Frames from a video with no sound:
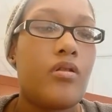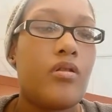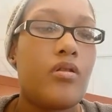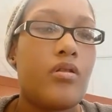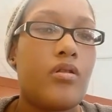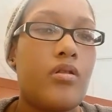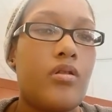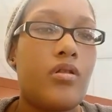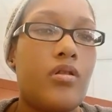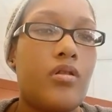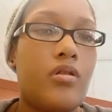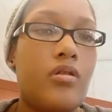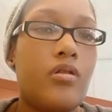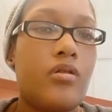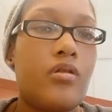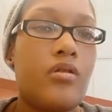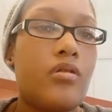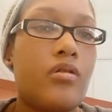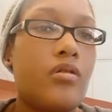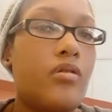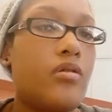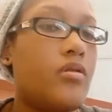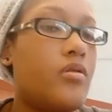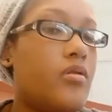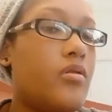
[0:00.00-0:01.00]
See?
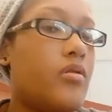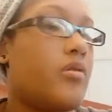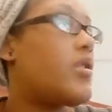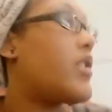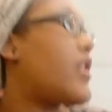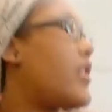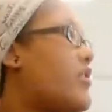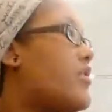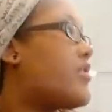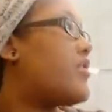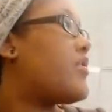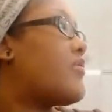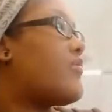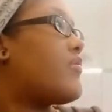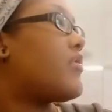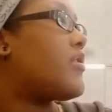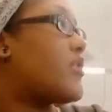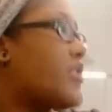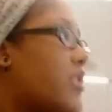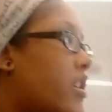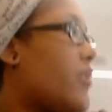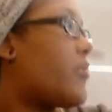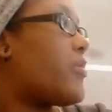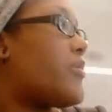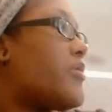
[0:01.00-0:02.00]
That's to
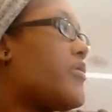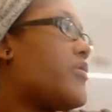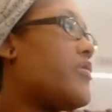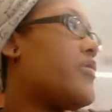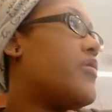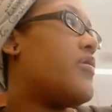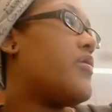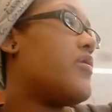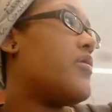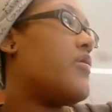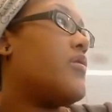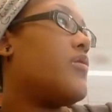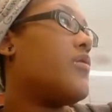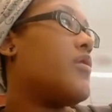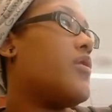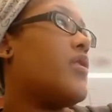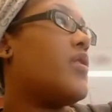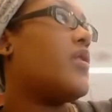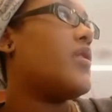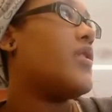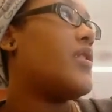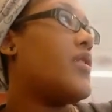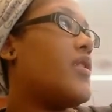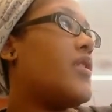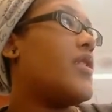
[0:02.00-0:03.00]
take pictures.
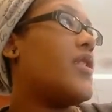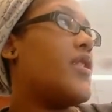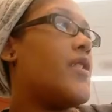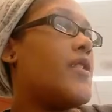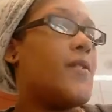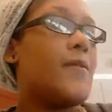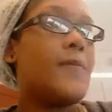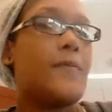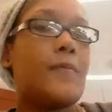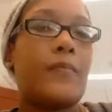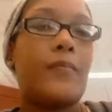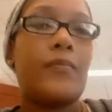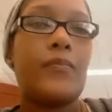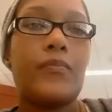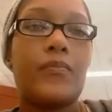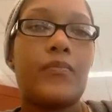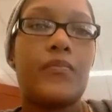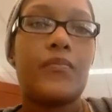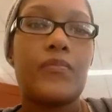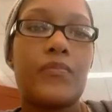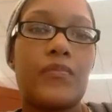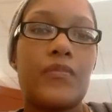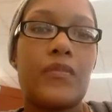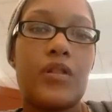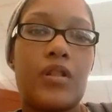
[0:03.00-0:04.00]
I'm able
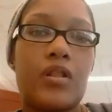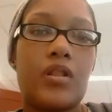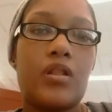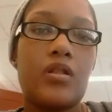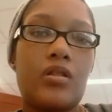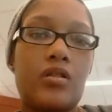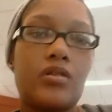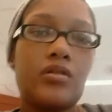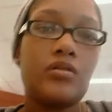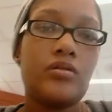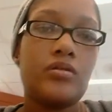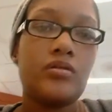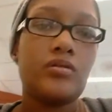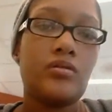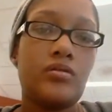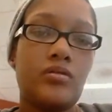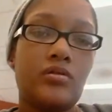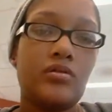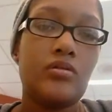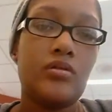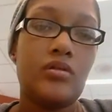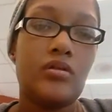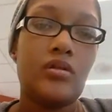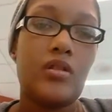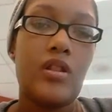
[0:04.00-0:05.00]
to do it on my phone.
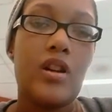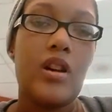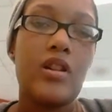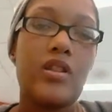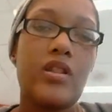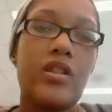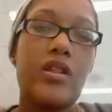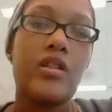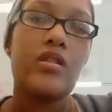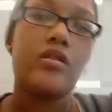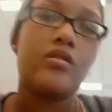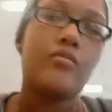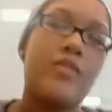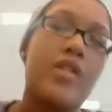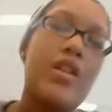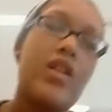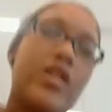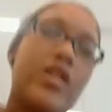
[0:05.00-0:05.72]
I can't on mine.